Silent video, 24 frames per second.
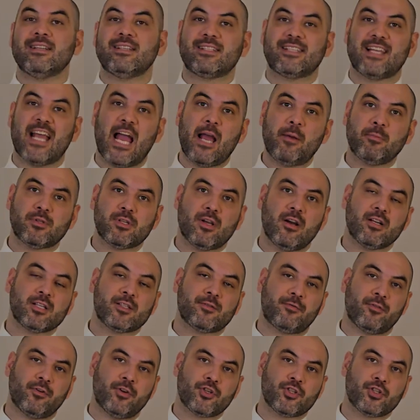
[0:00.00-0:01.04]
Samsung's
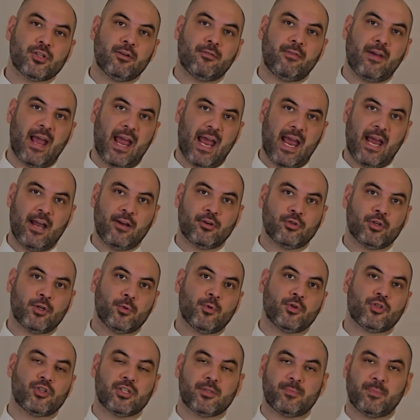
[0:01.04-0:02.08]
version of Android,
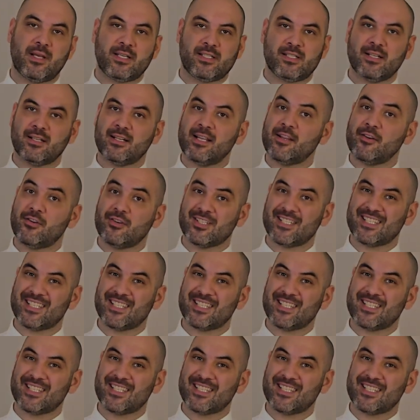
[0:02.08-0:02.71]
which is basically their